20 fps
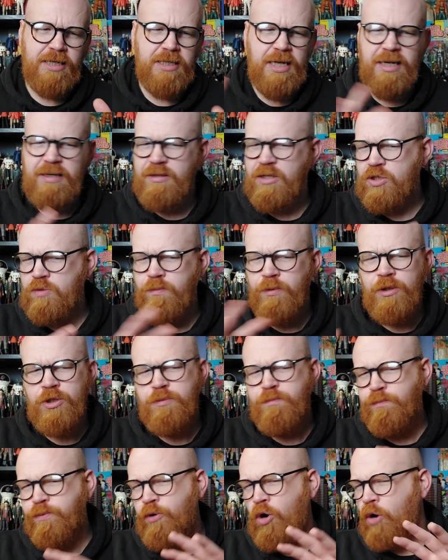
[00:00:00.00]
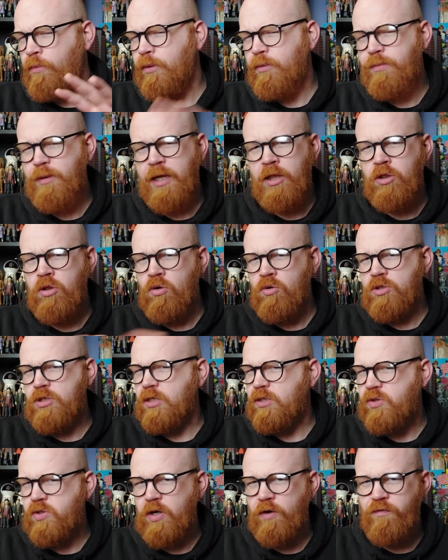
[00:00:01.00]
and there's probably loads of
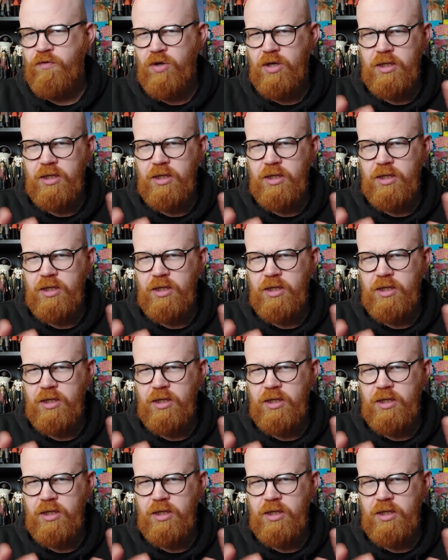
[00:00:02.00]
stuff you